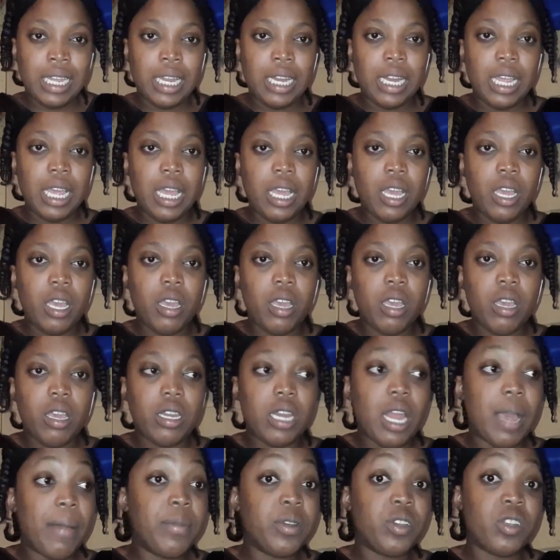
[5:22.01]
that
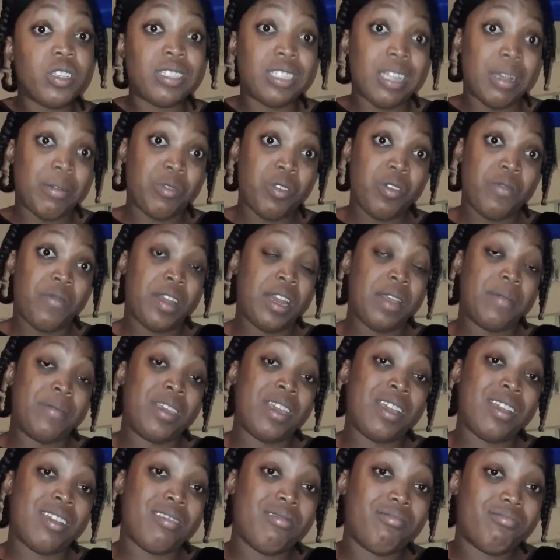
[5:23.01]
we just stopped going over them
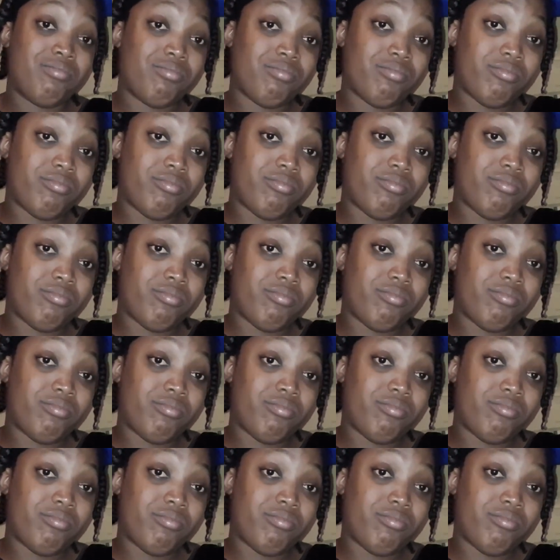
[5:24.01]
yard.